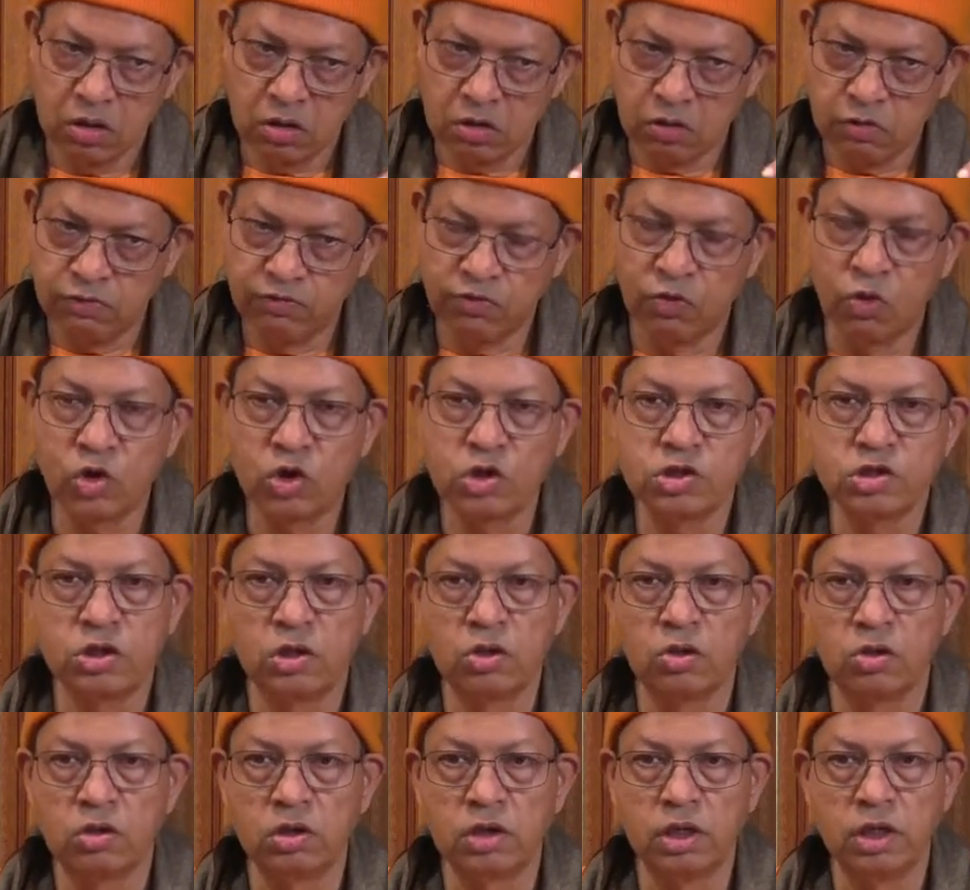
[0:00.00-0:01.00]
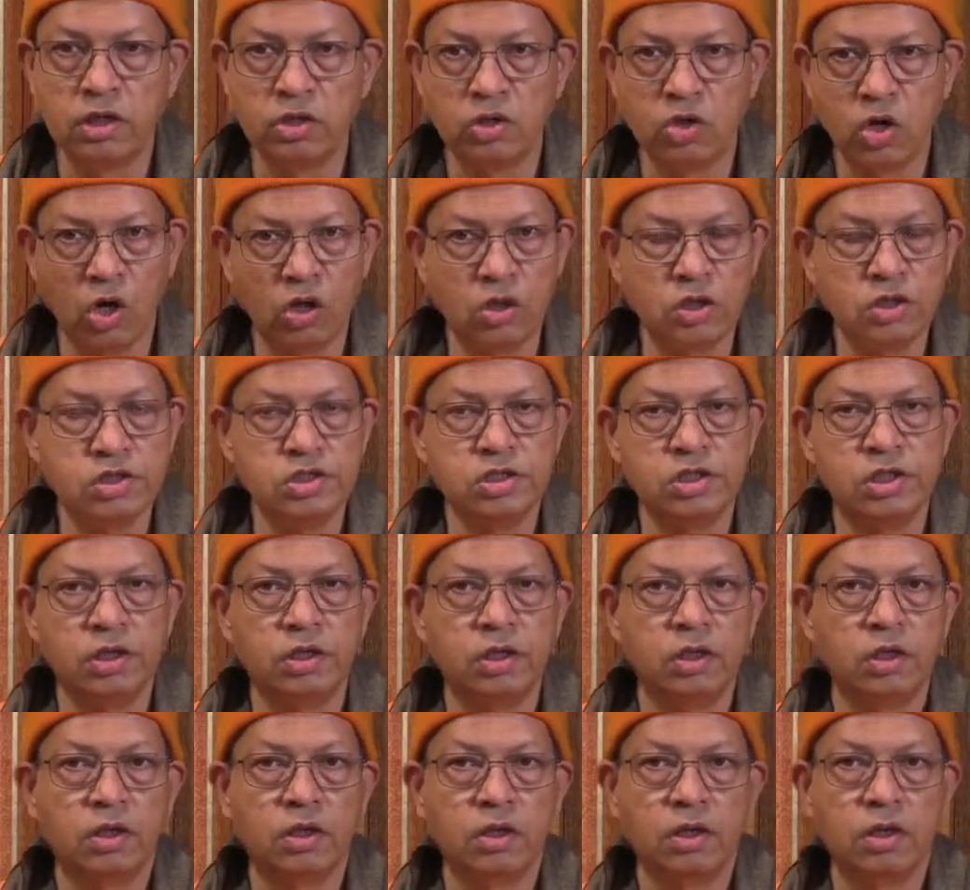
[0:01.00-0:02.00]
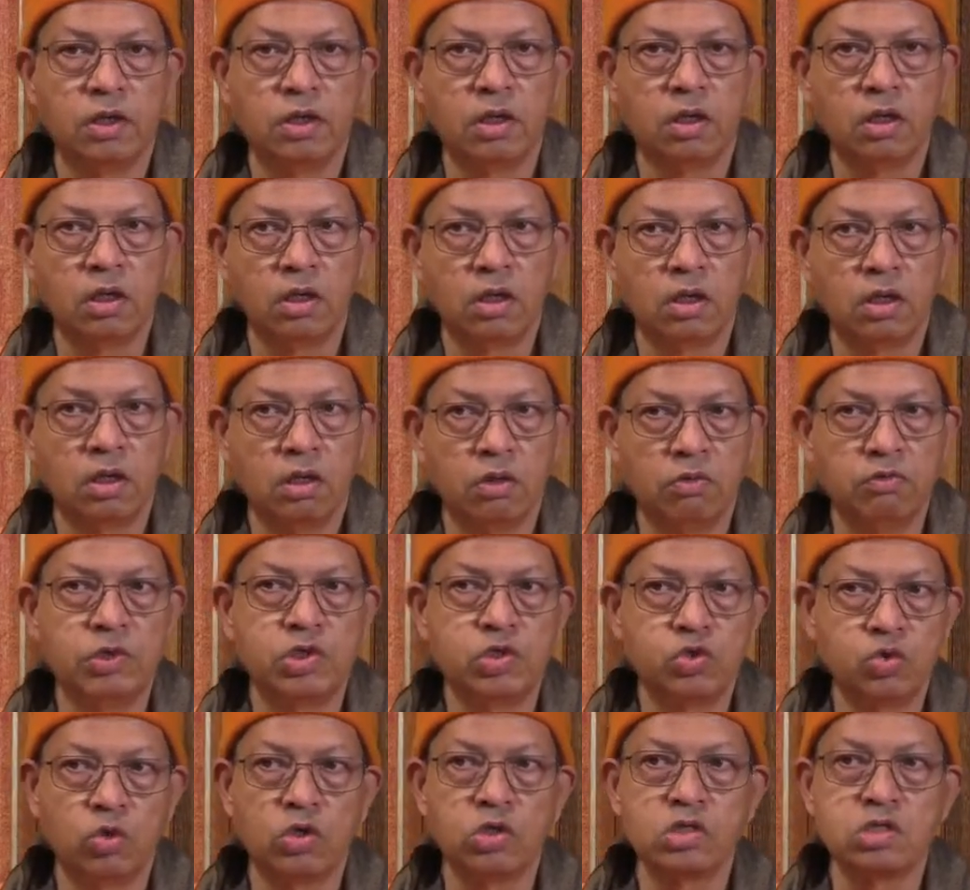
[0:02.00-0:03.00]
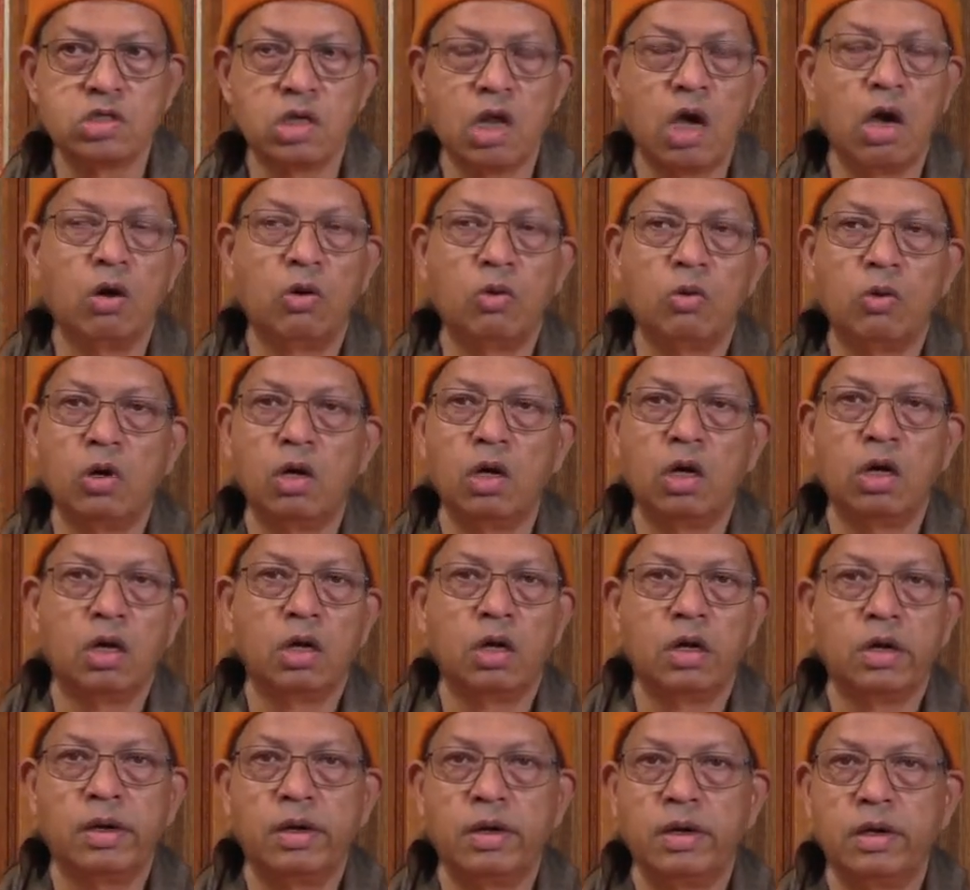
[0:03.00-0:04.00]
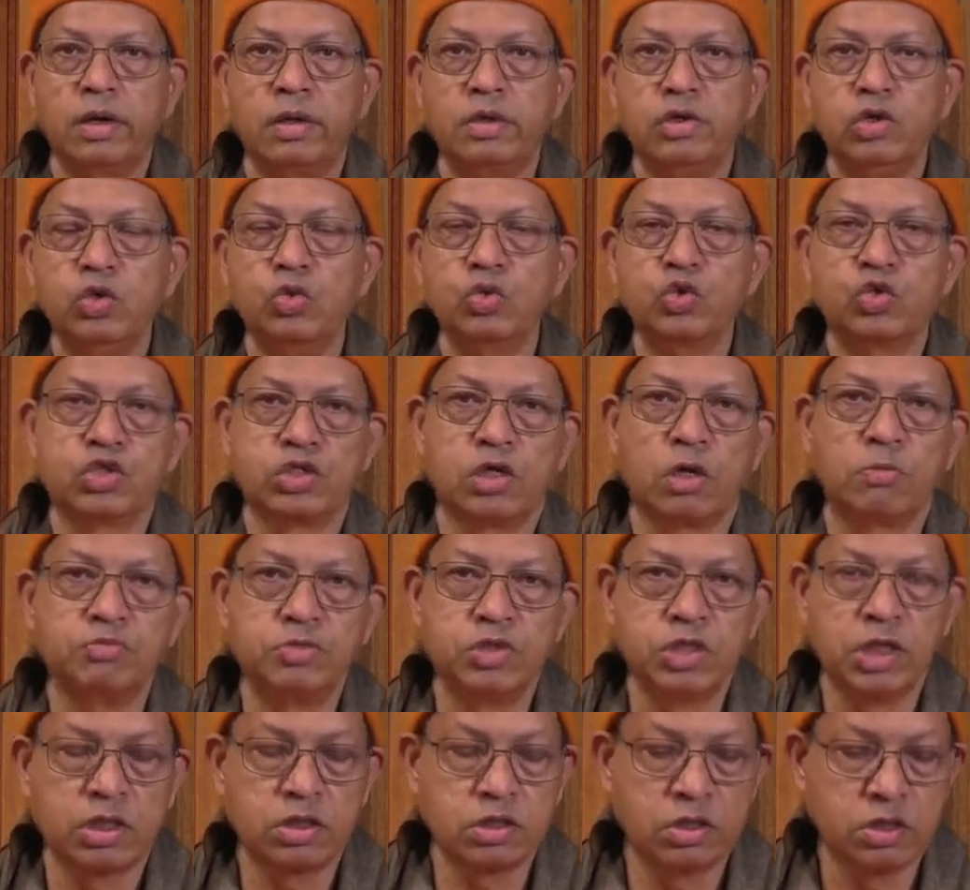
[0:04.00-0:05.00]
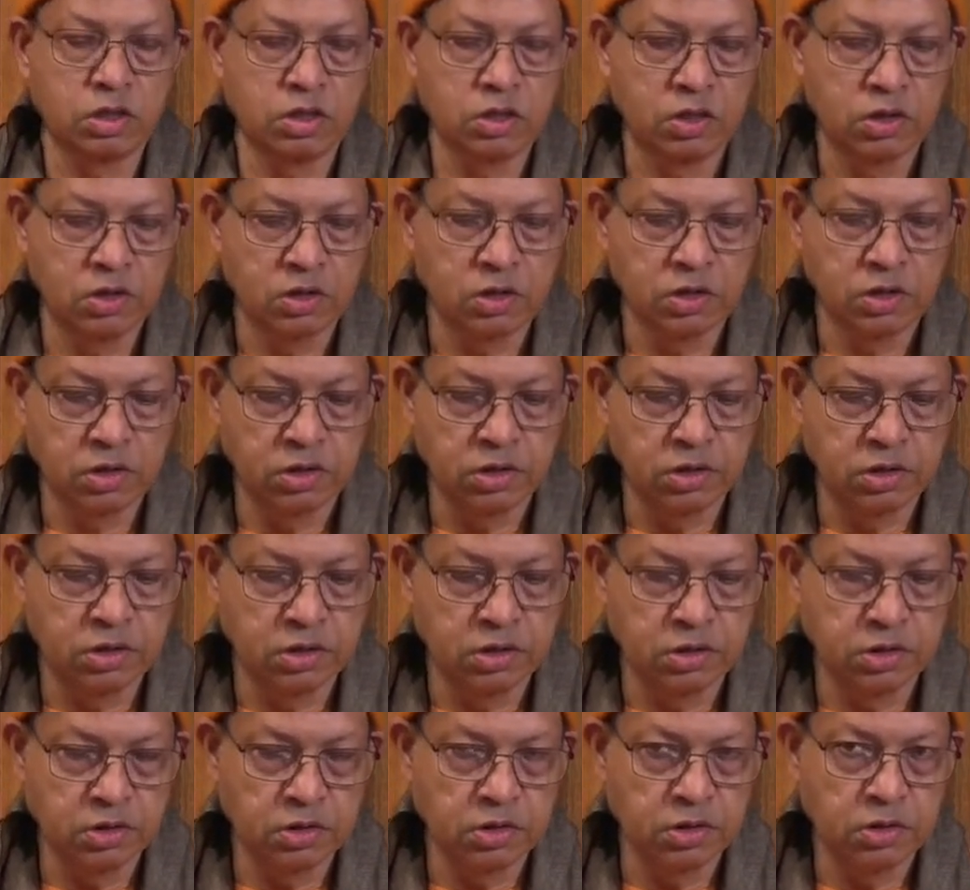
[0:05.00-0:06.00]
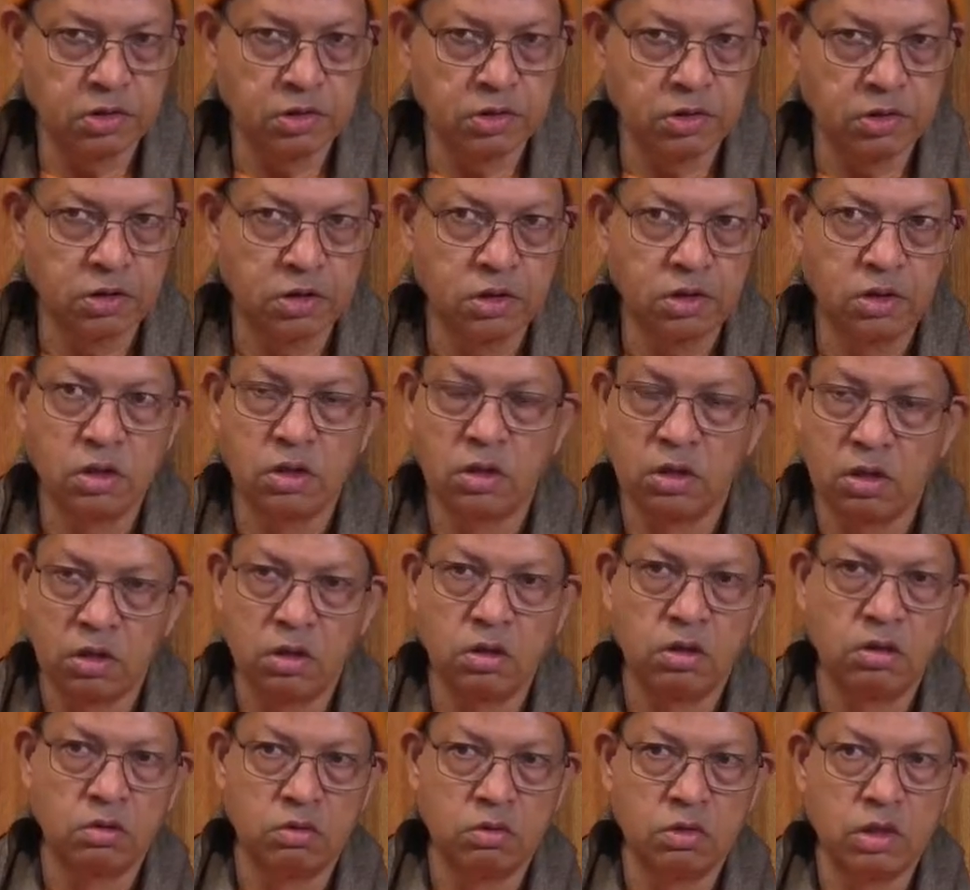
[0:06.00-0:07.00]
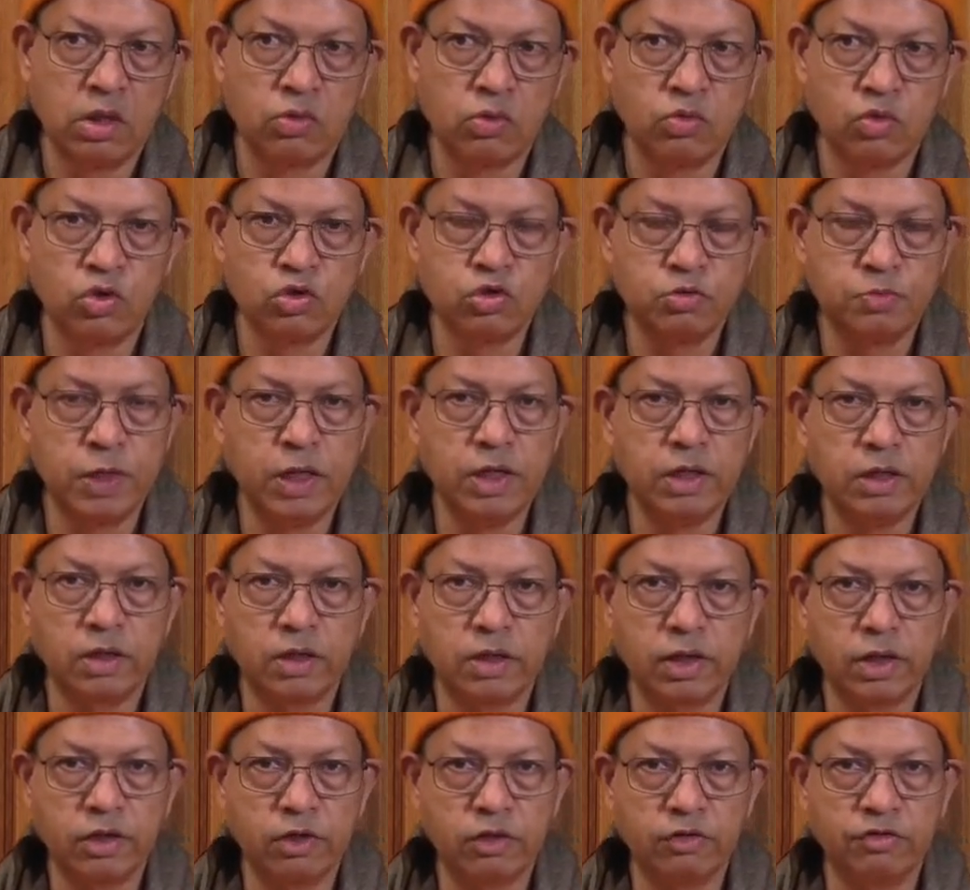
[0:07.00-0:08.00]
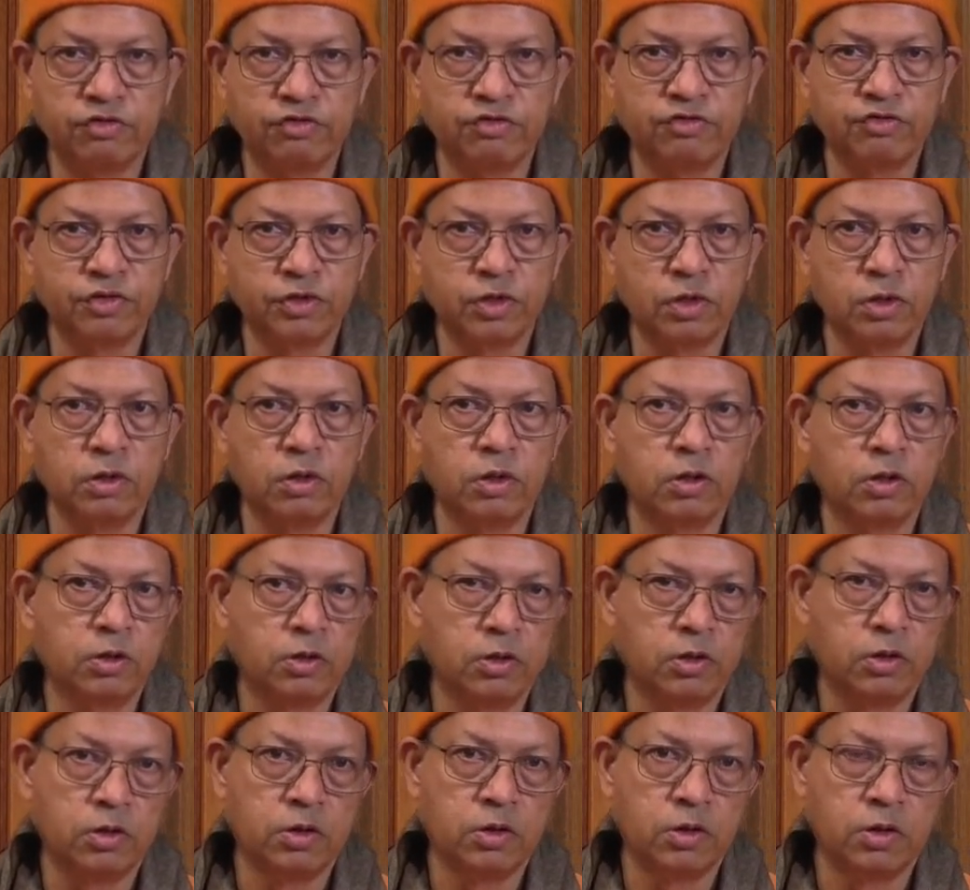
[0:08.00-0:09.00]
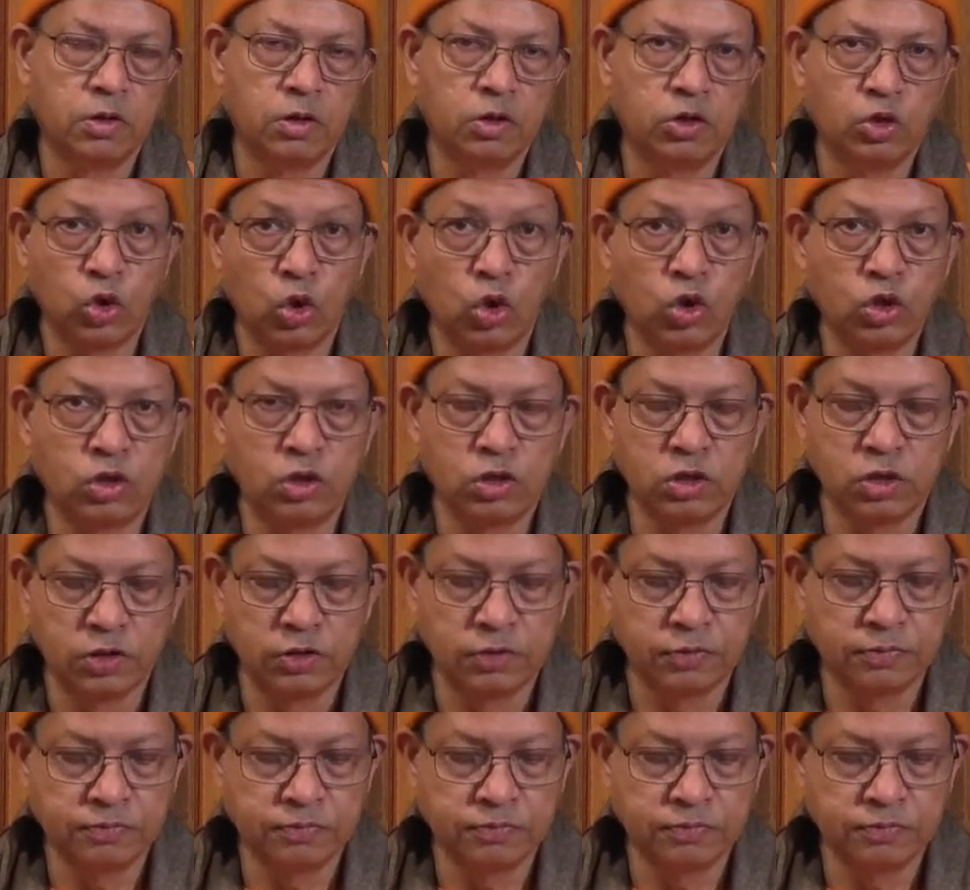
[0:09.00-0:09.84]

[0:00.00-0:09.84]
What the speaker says: focusing on Indology, which was now a new subject that was being kind of taught